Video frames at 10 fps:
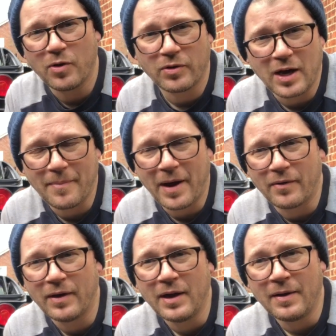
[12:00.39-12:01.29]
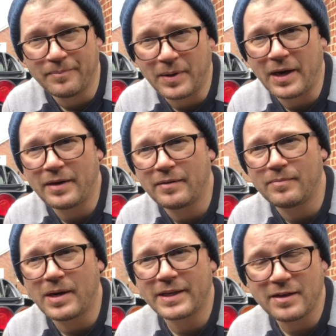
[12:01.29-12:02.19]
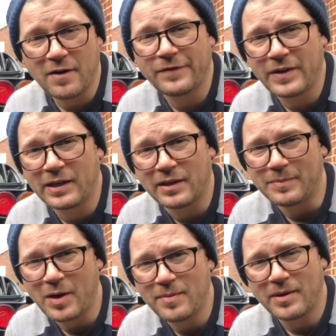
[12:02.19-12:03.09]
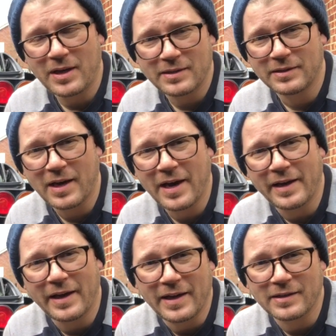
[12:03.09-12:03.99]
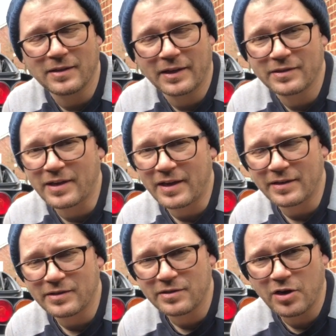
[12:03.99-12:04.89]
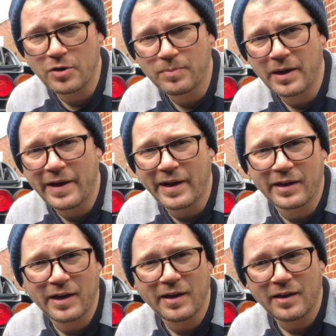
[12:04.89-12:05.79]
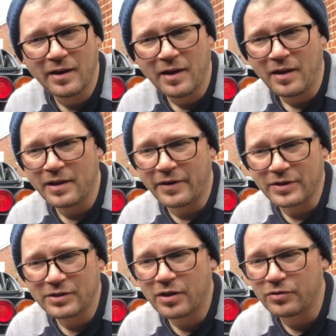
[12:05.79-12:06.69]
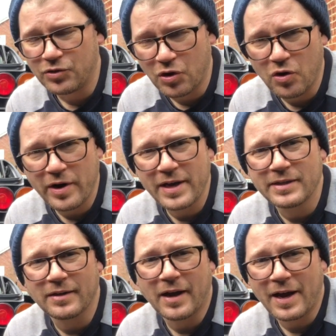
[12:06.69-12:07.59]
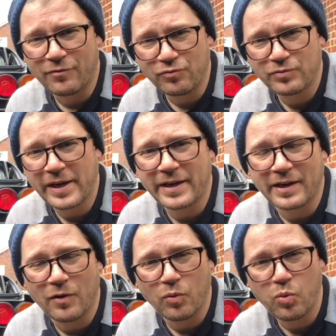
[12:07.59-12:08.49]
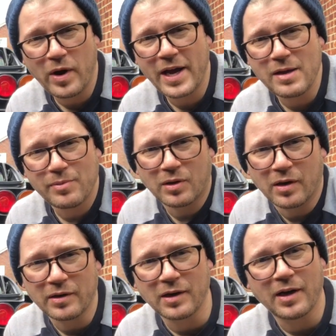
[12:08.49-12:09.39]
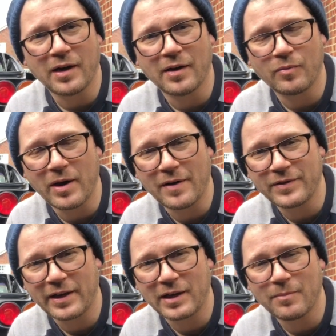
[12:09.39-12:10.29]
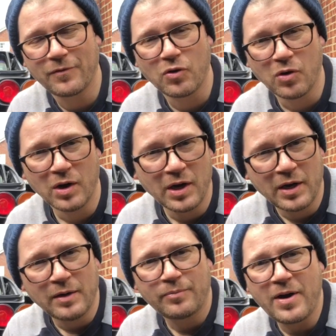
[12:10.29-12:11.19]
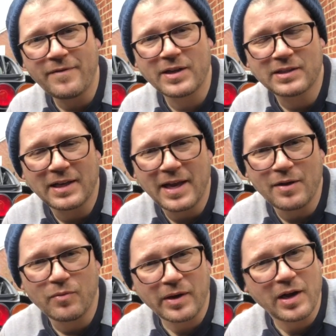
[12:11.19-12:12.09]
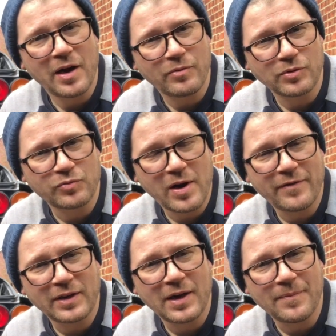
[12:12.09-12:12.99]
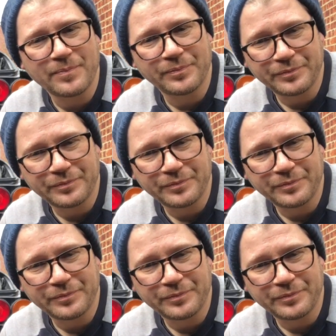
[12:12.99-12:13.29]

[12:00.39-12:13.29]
will come out, but my gut feel at the moment is like I say, there's no playing it. There is no noise. I have taken it way beyond where I've taken it before. Previously, when I was revving it,